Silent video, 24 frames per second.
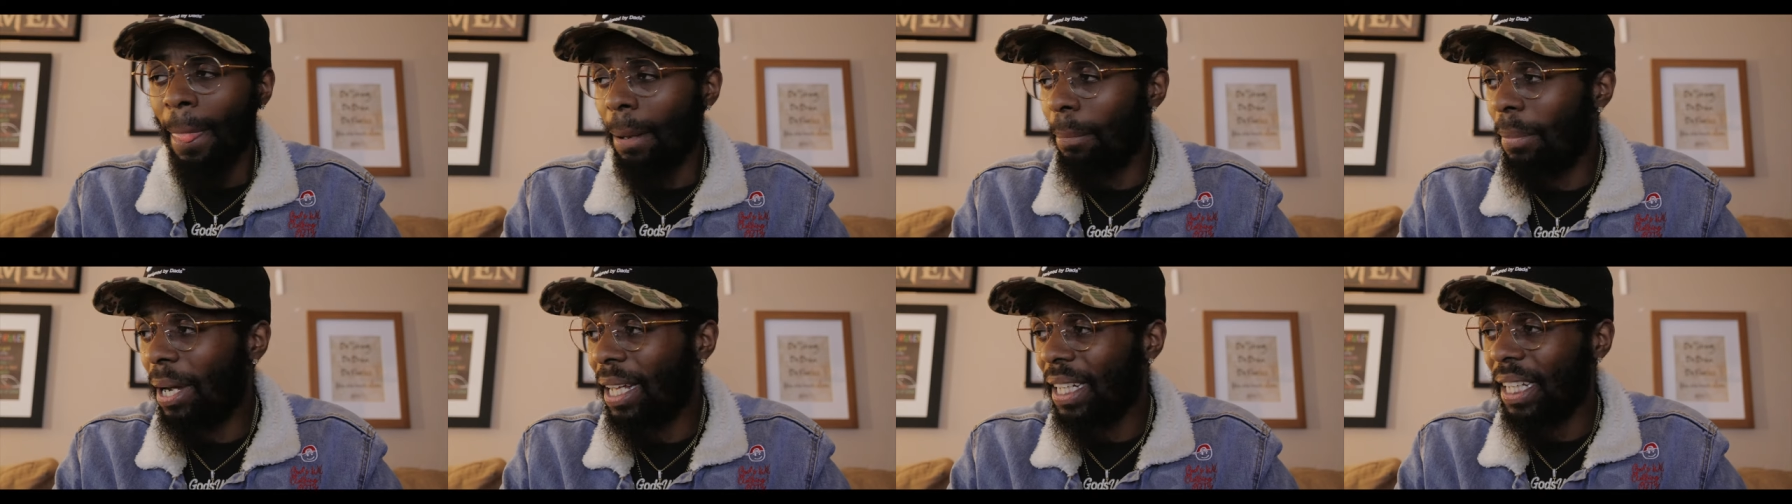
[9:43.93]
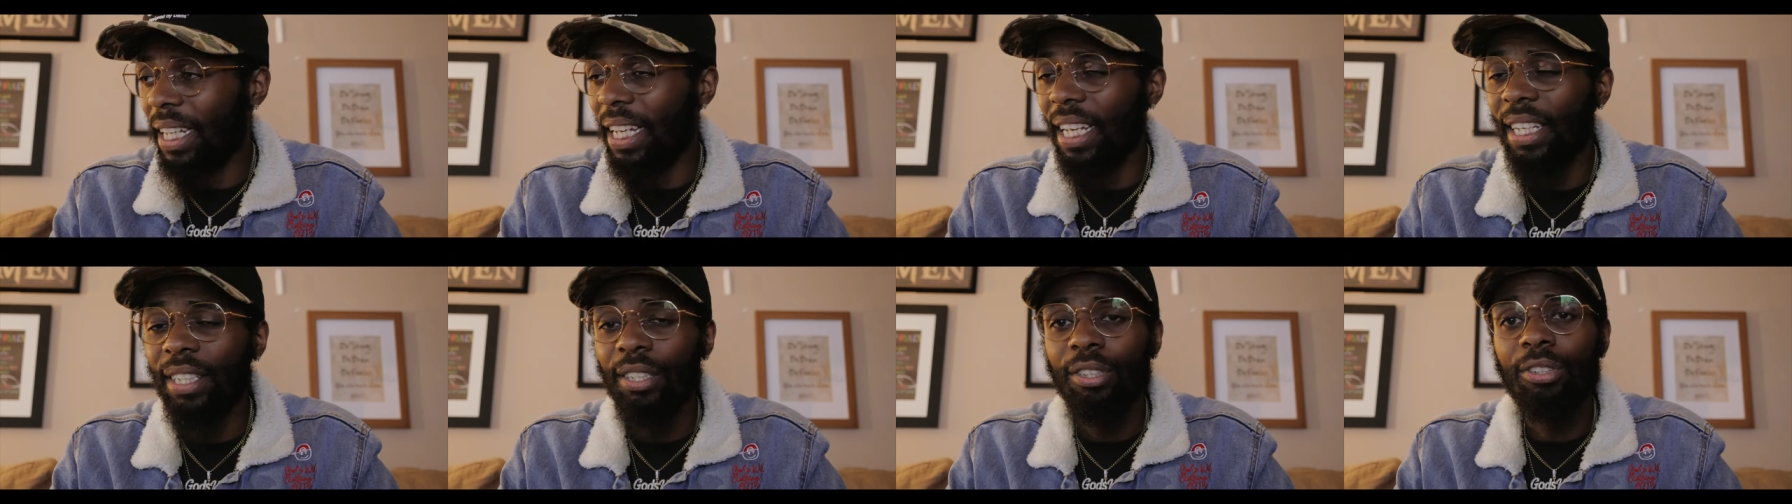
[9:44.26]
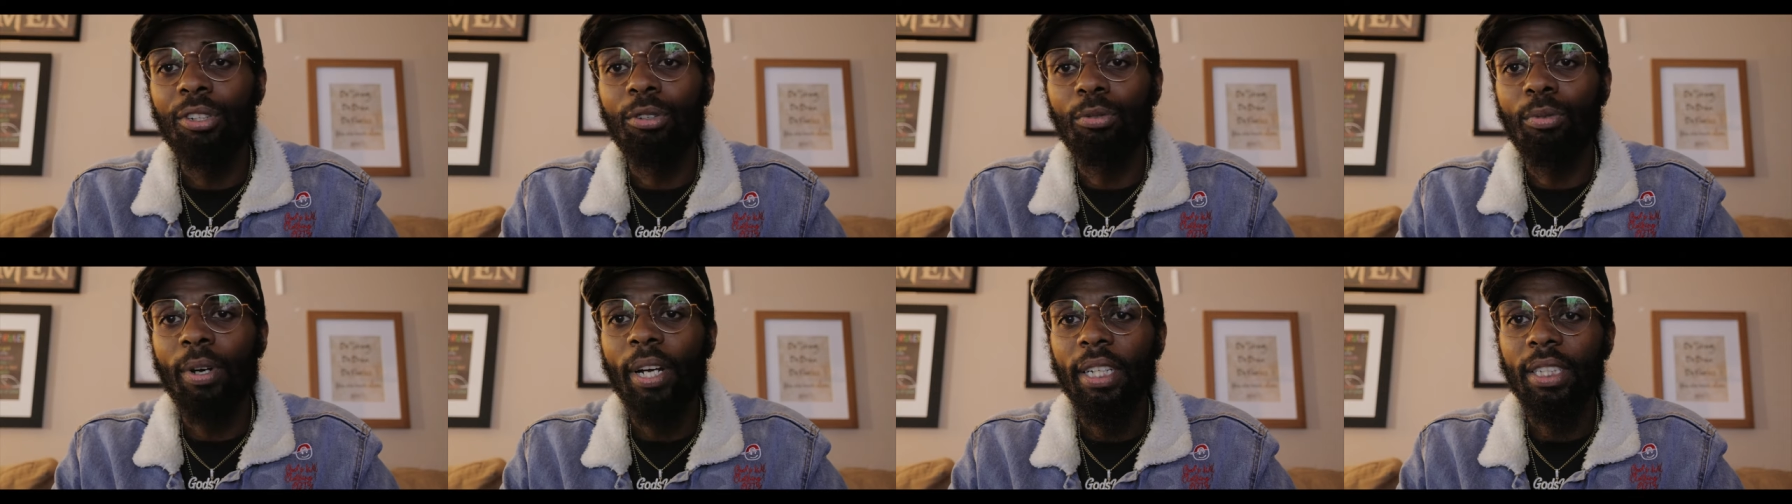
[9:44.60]
By the end of
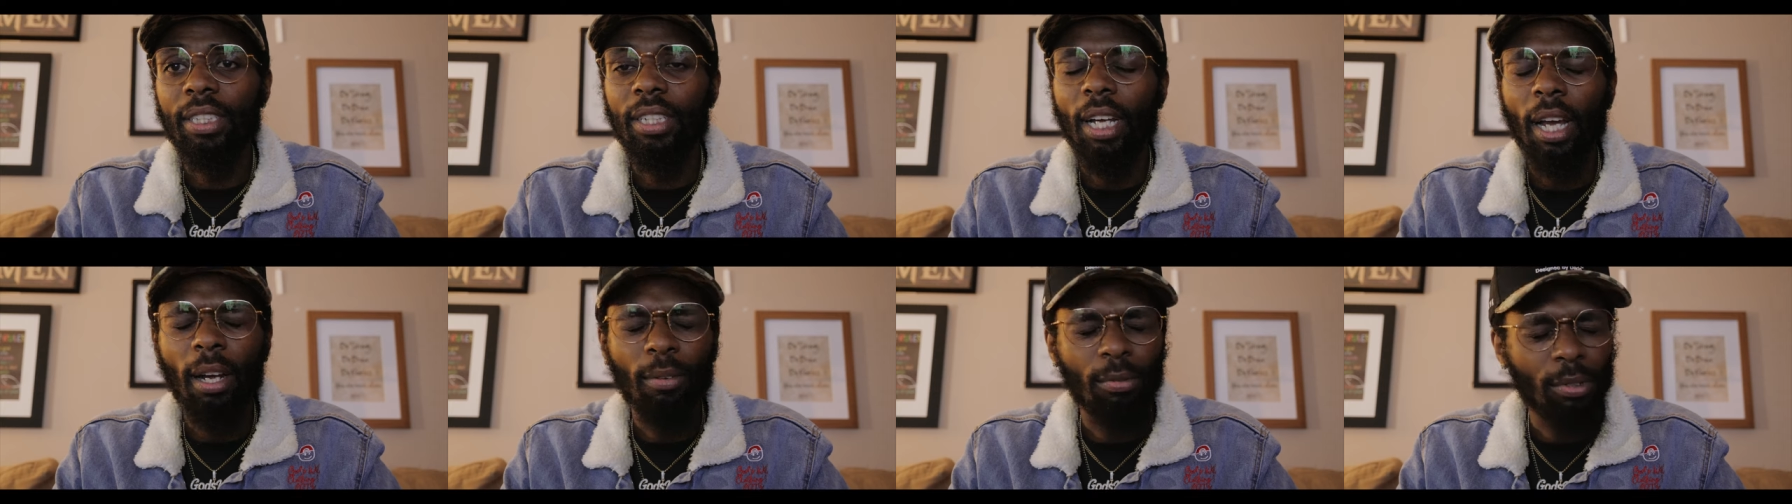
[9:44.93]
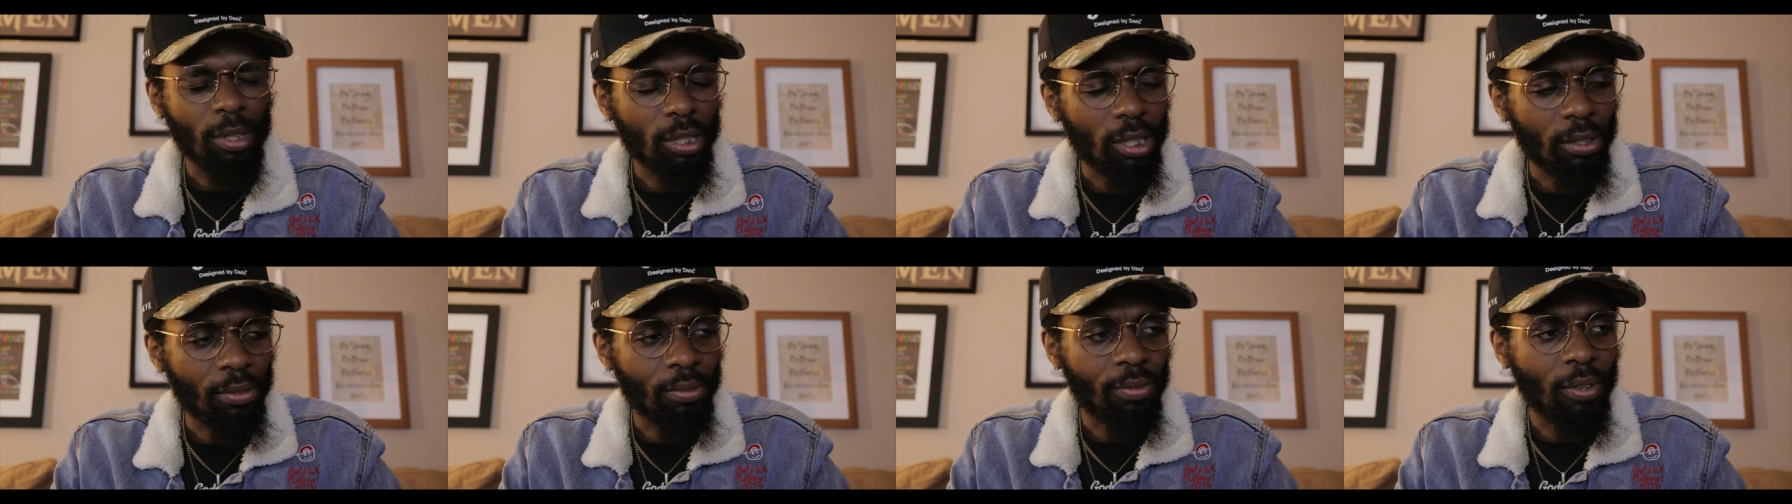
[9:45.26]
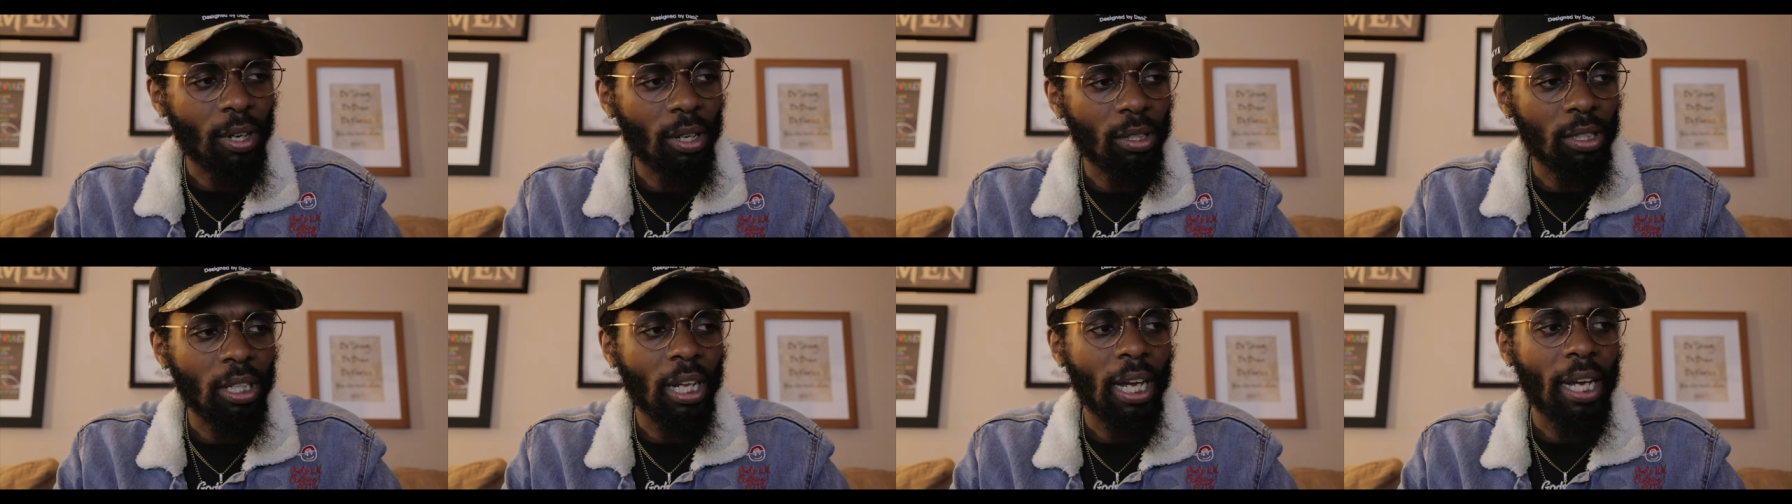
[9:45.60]
the race, I really
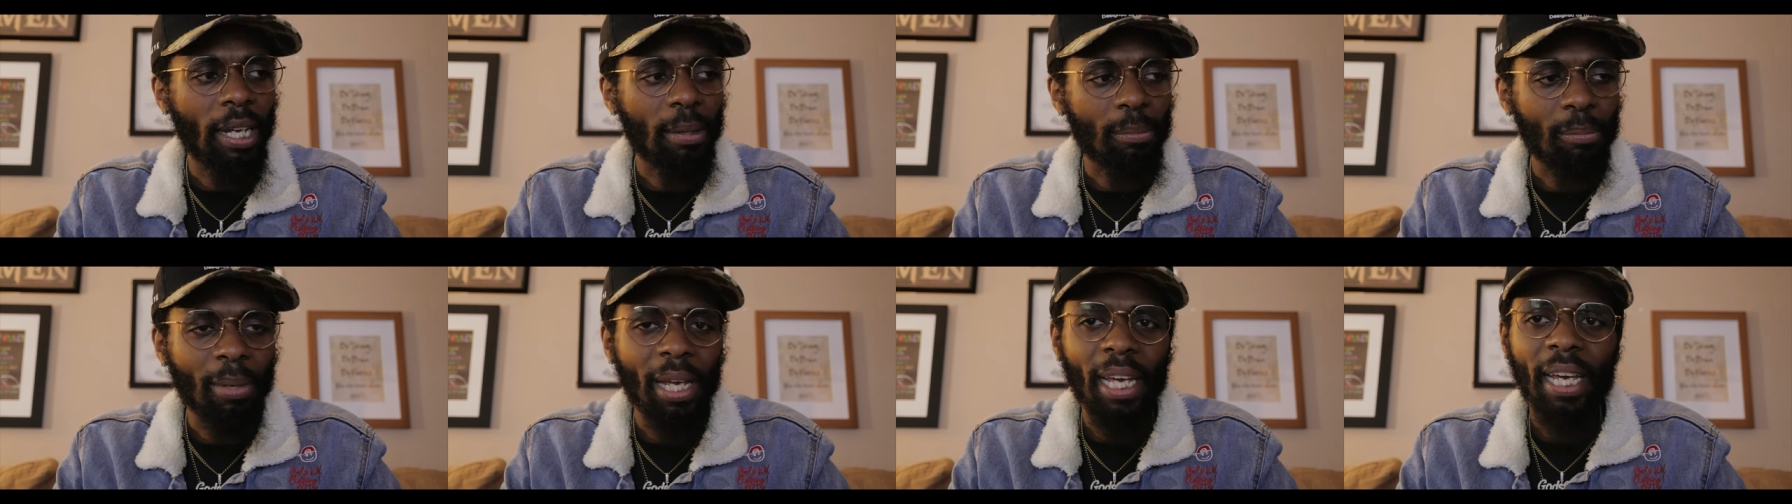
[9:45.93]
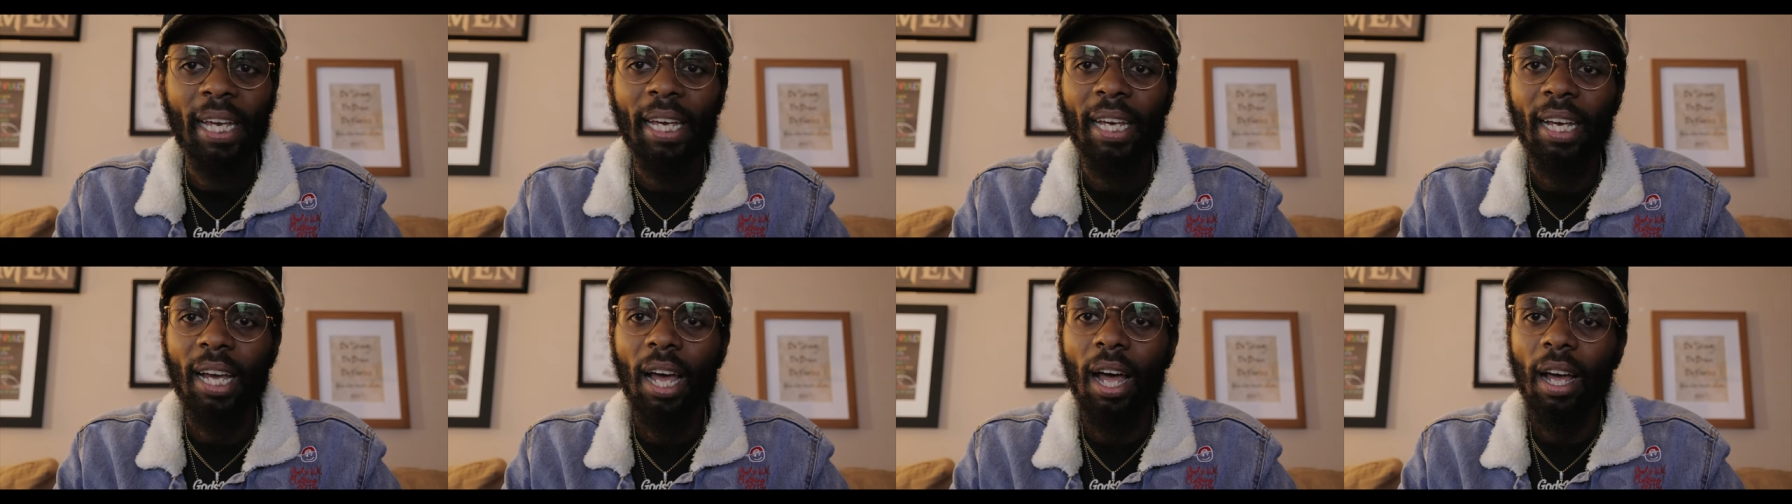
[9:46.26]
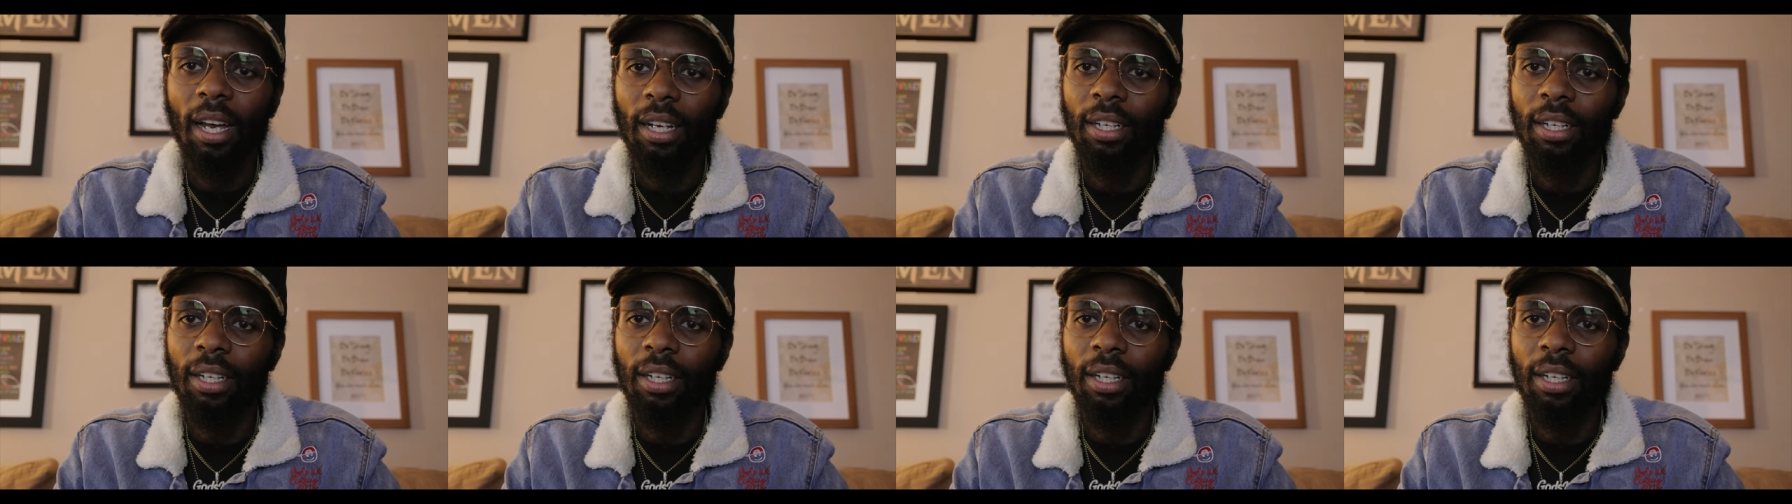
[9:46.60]
felt like, man,